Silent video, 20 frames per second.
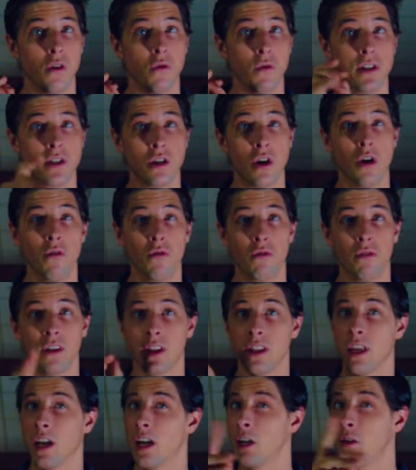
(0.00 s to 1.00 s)
which
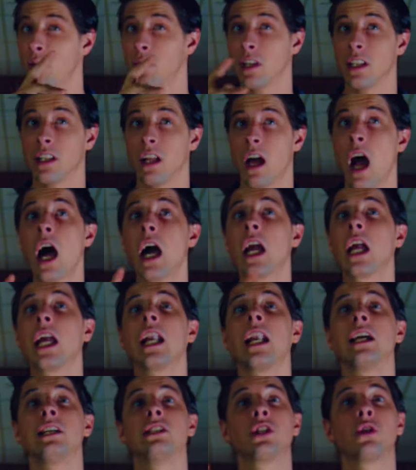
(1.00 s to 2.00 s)
hopefully the
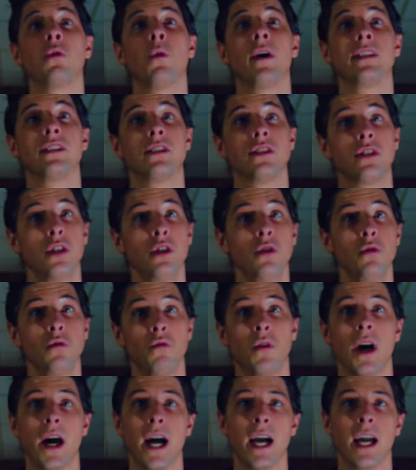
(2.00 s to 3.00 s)
Oculus Quest
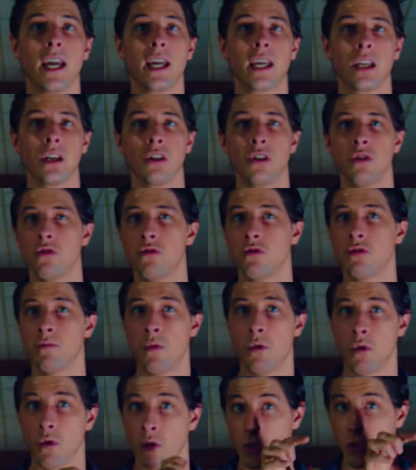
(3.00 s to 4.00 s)
2 I can do some
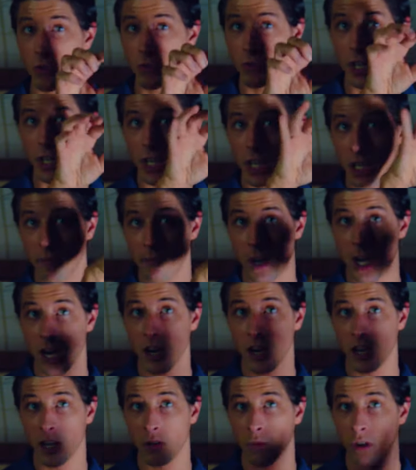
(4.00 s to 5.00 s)
more 3D
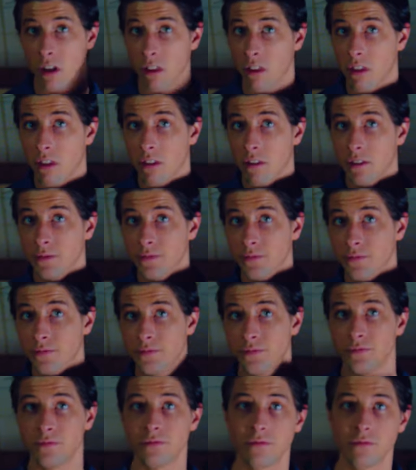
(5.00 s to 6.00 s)
modeling with.
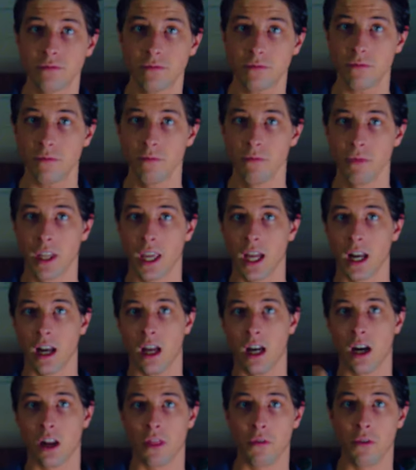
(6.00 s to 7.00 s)
Got a
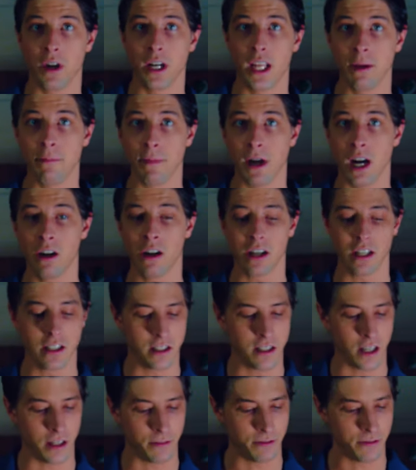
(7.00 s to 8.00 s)
lot of 3D modeling
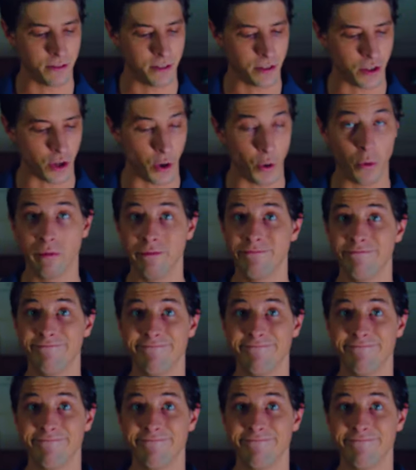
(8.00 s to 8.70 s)
stuff, so